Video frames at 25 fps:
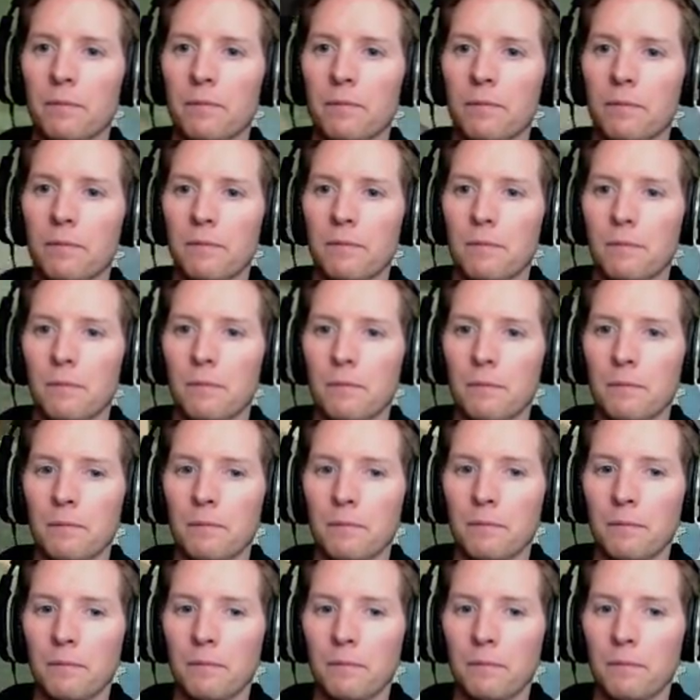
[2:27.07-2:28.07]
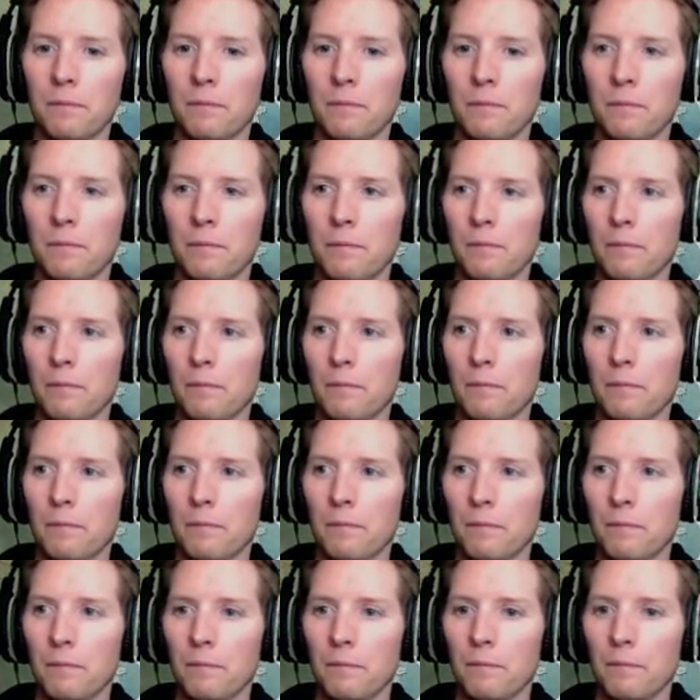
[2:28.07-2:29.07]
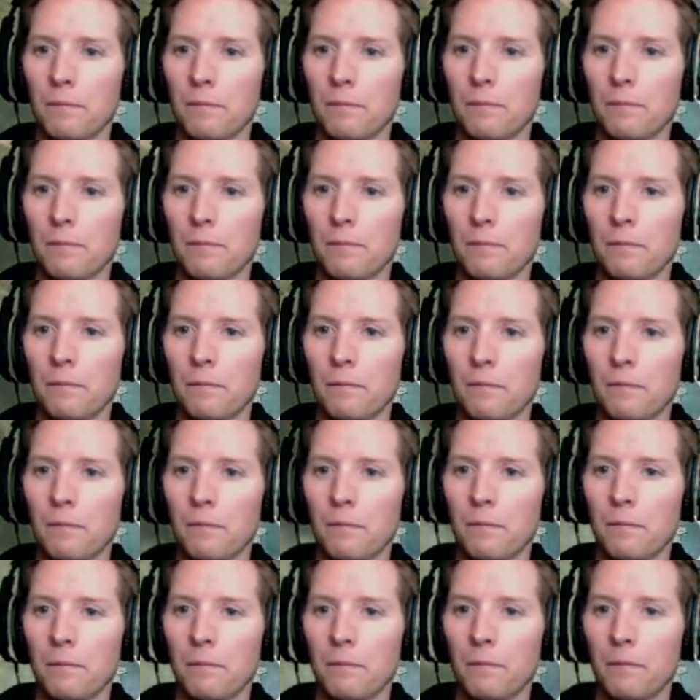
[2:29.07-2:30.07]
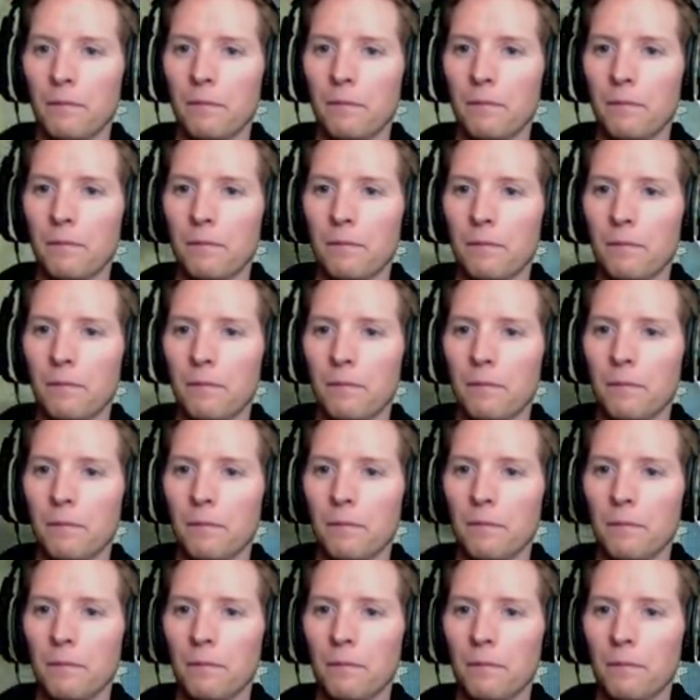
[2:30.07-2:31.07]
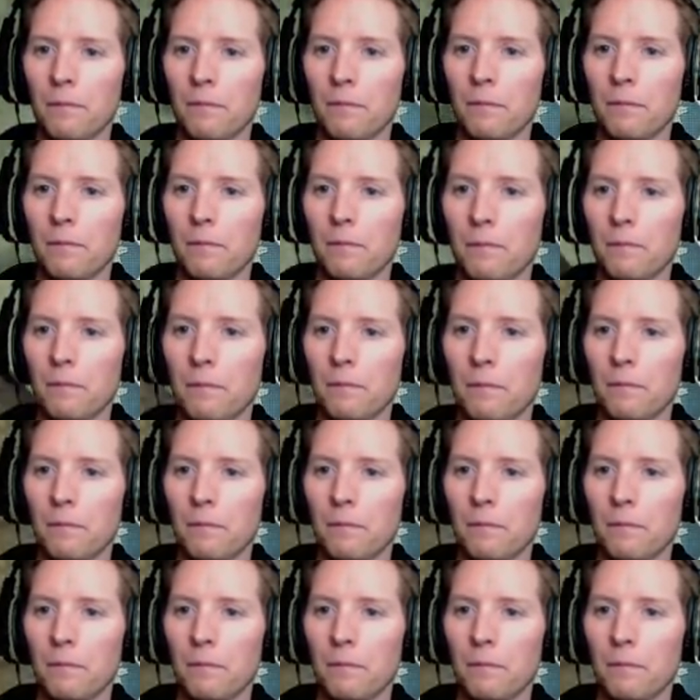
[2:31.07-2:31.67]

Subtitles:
[no speech]